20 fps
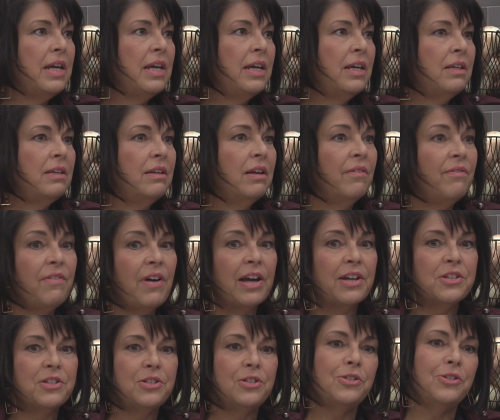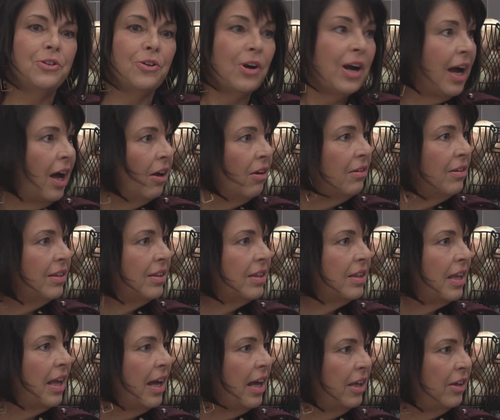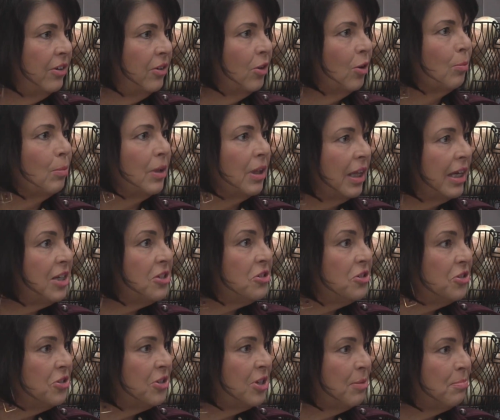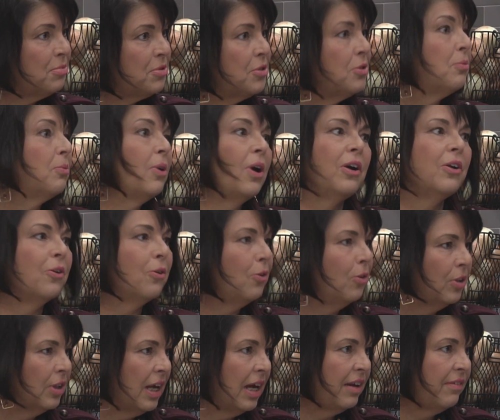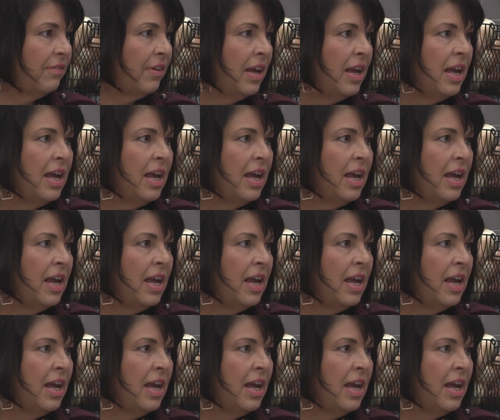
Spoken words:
it affects your health and your relationships throughout your whole life.